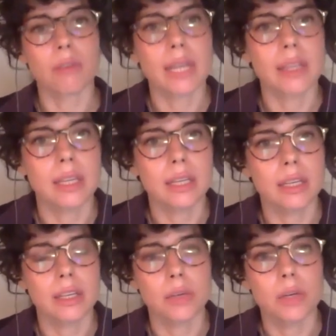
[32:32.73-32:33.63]
I think, you
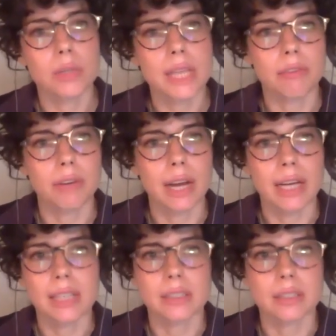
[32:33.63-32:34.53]
know, No Tech for
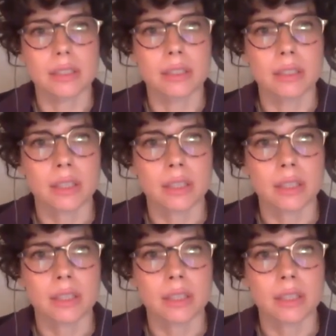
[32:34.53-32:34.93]
ICE is a